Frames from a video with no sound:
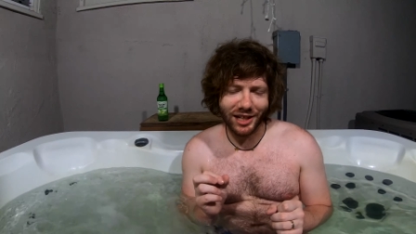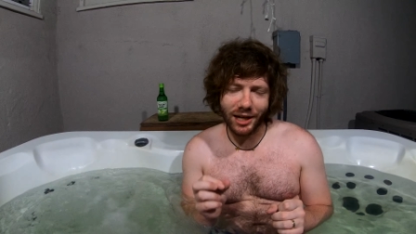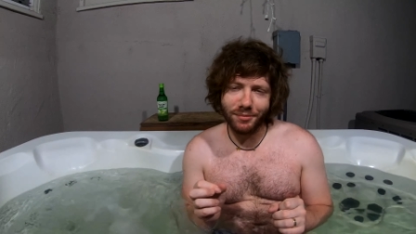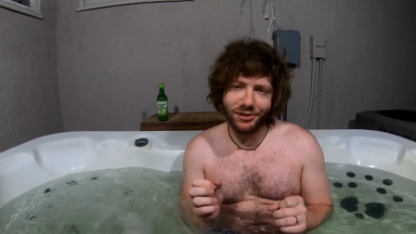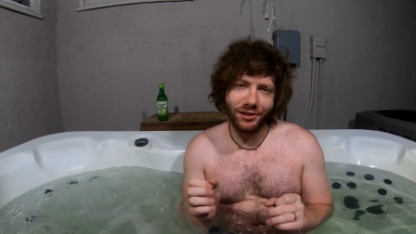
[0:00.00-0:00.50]
It
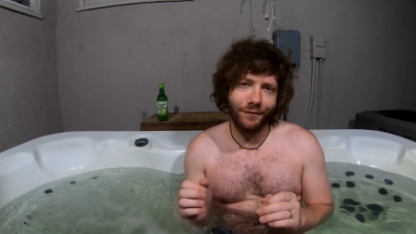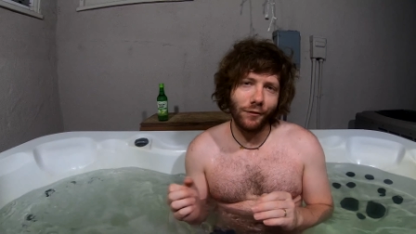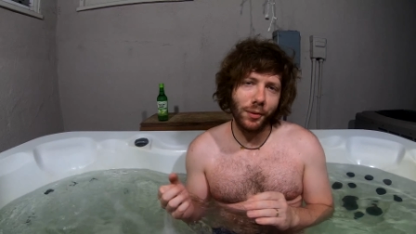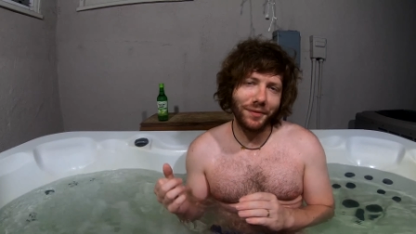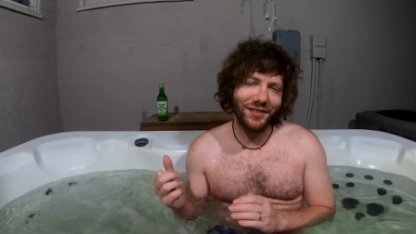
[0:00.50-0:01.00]
comes in the
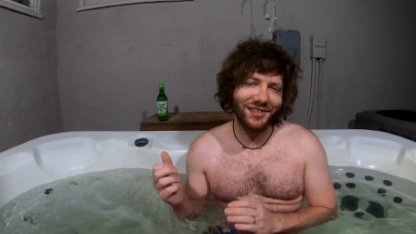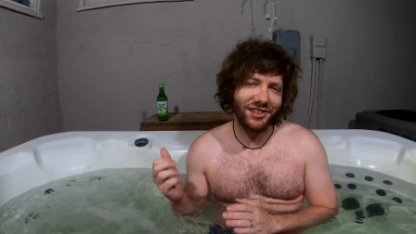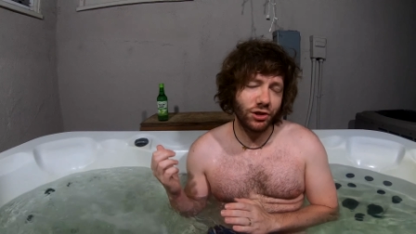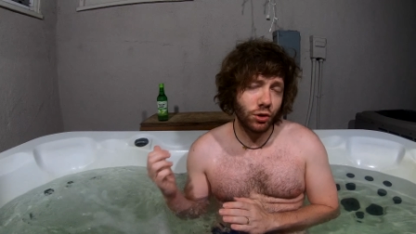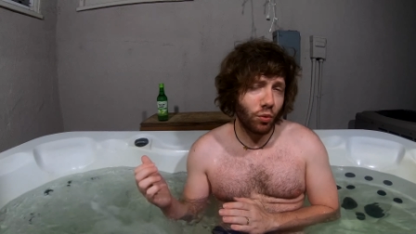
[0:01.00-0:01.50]
form of this
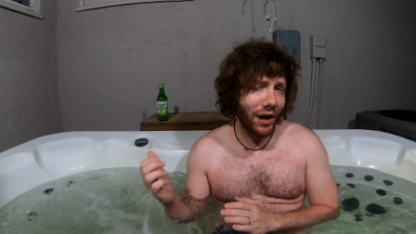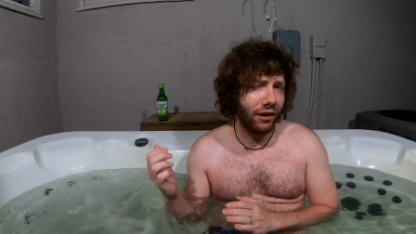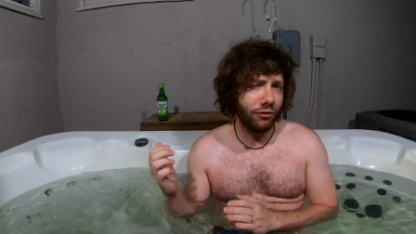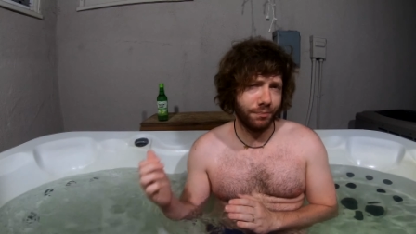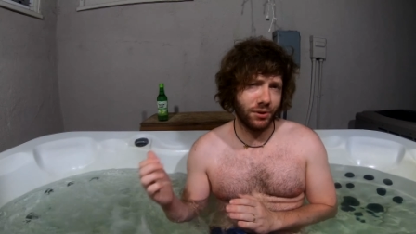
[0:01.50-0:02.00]

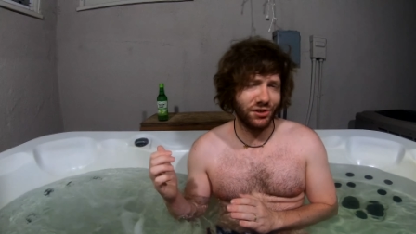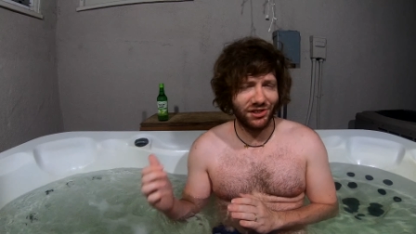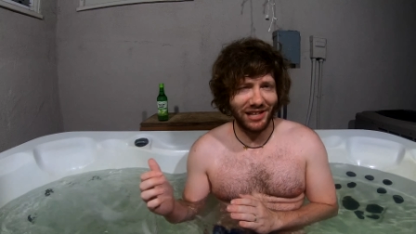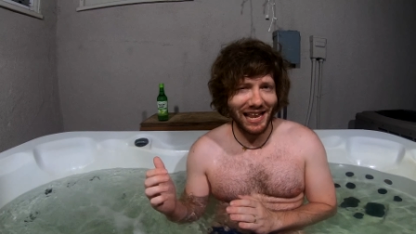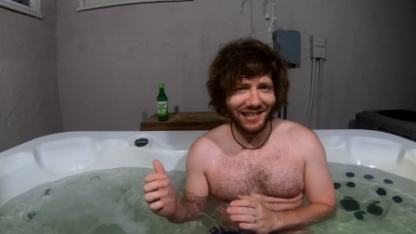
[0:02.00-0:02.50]

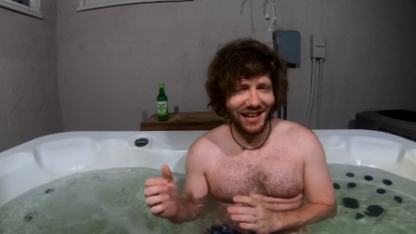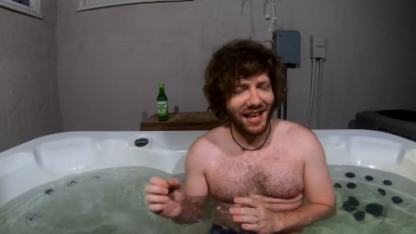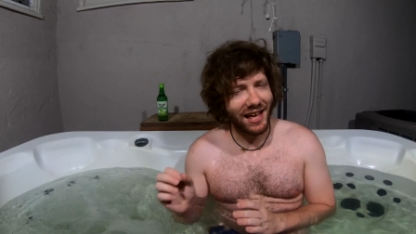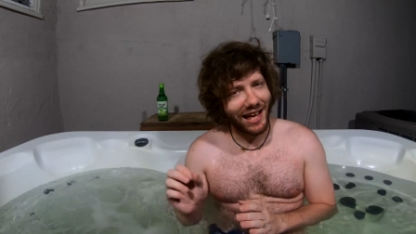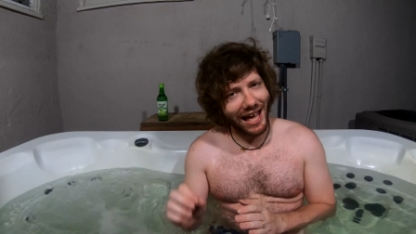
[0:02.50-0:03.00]
12%
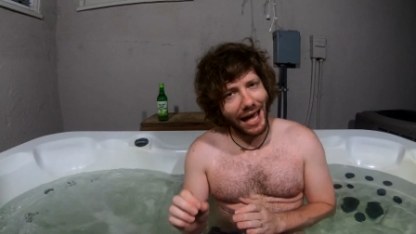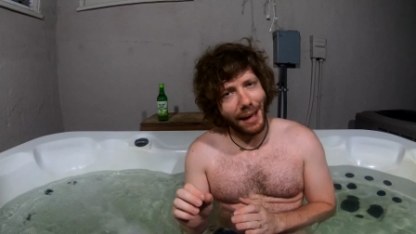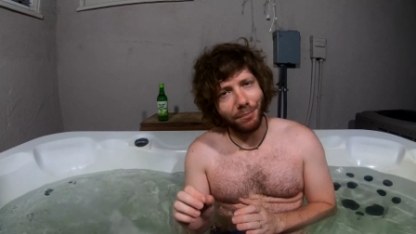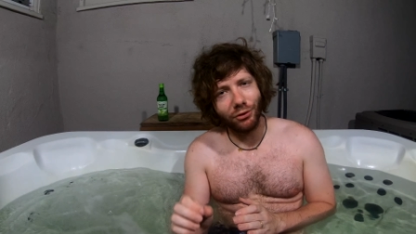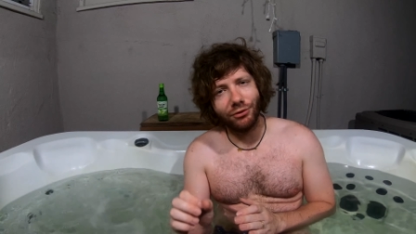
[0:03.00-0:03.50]

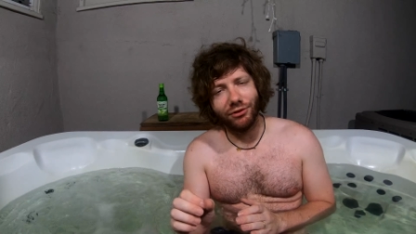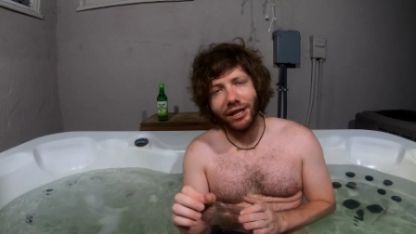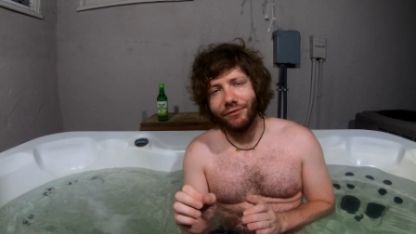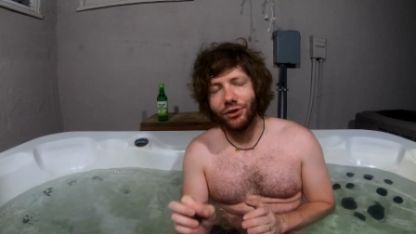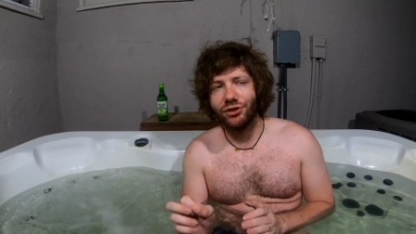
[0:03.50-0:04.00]

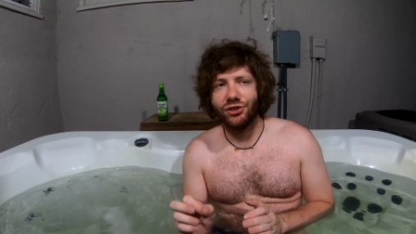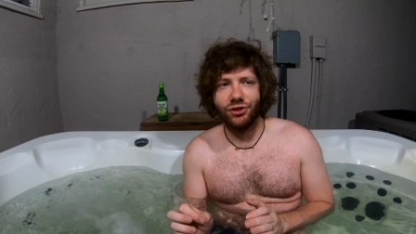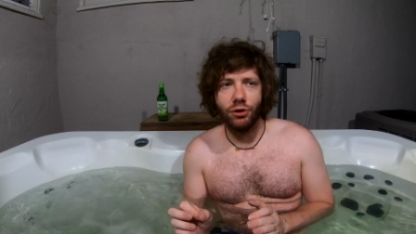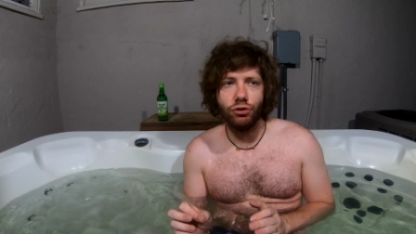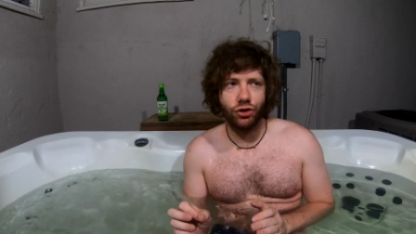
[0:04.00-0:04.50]
apple-flavored
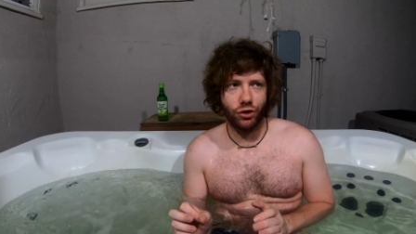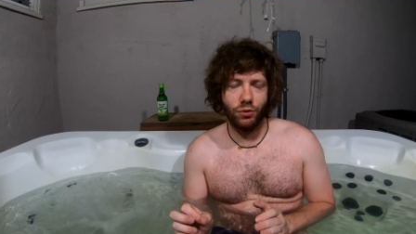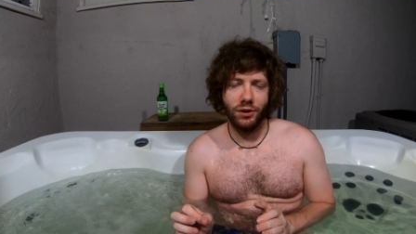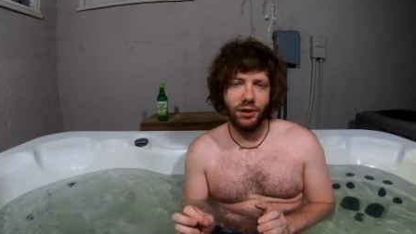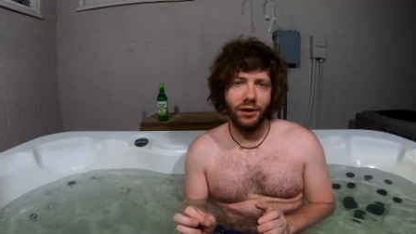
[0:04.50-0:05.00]

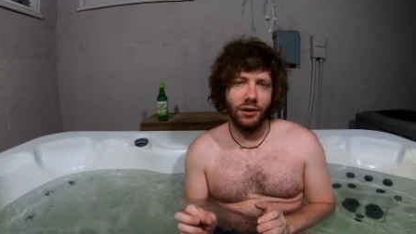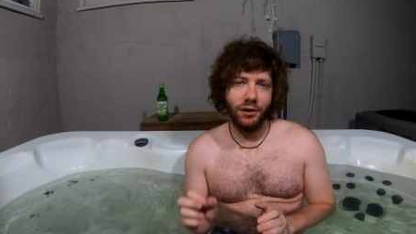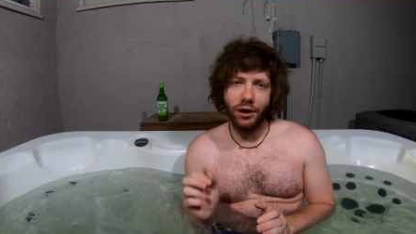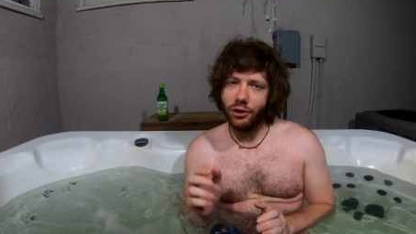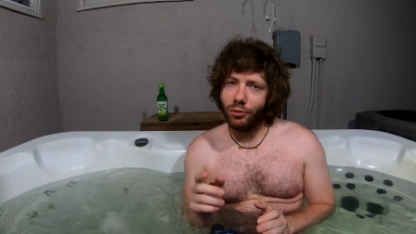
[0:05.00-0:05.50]

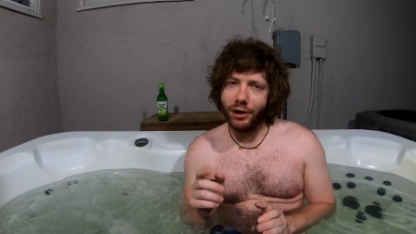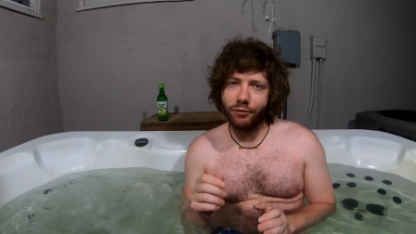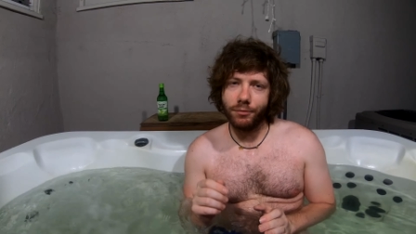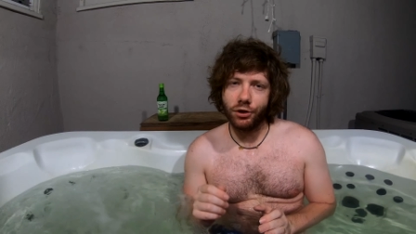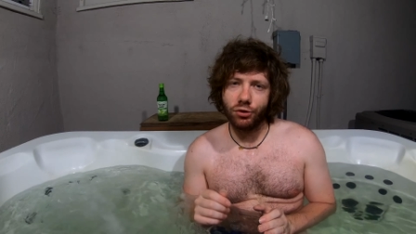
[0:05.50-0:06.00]
soju, all the way
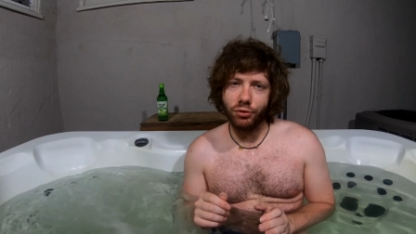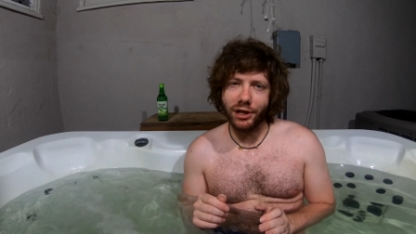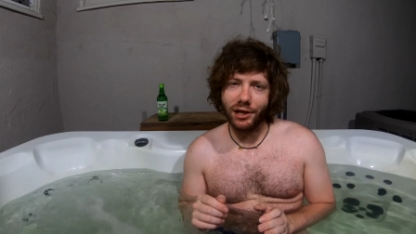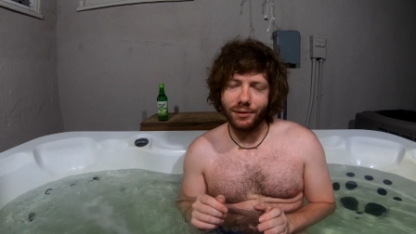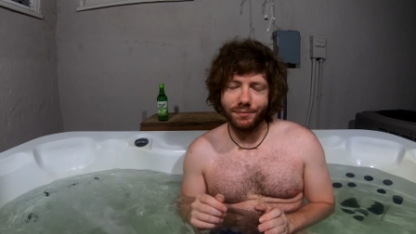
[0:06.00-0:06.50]
from
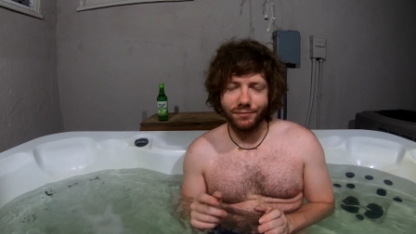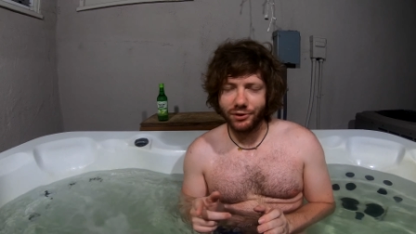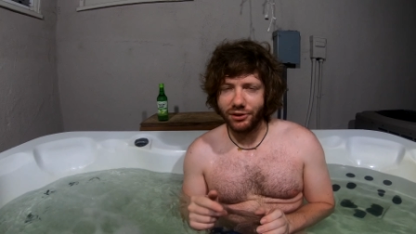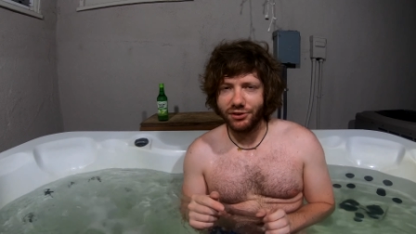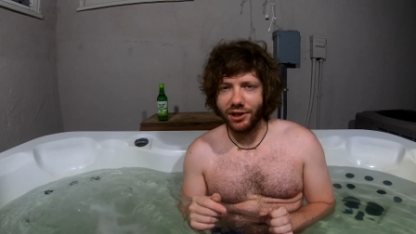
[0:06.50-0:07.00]
Korea.
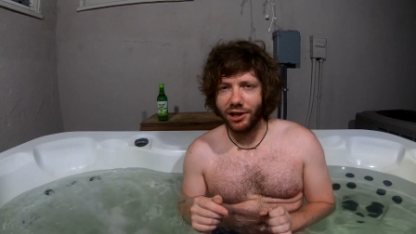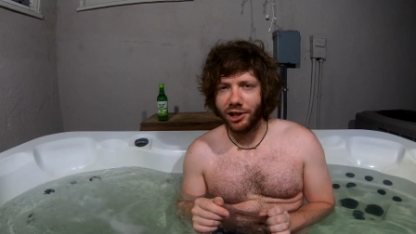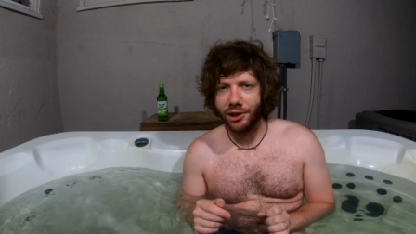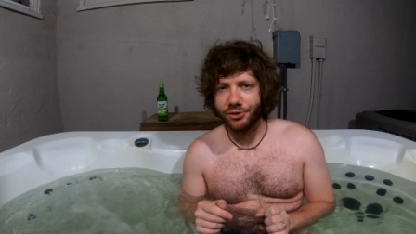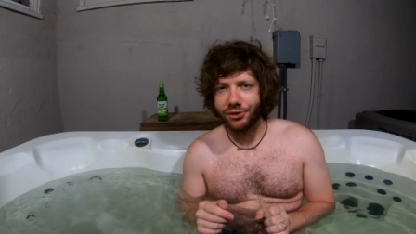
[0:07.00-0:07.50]
So let's take a
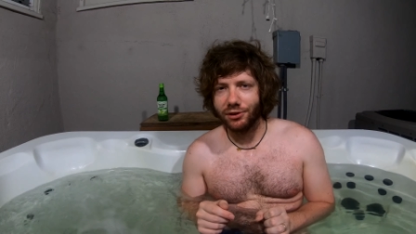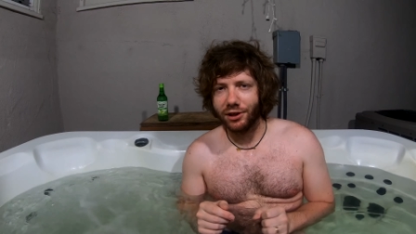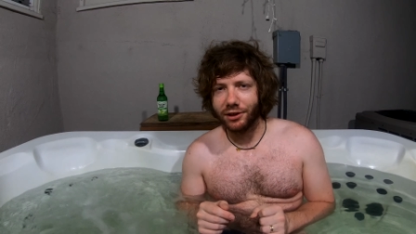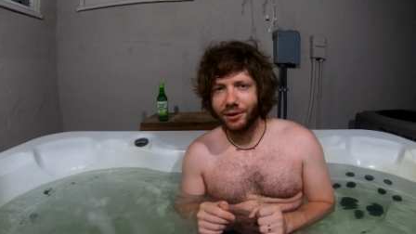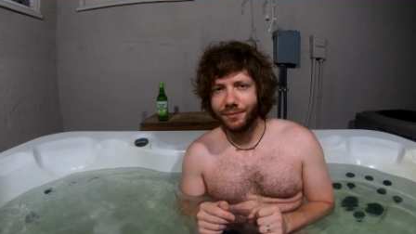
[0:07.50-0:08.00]
closer look.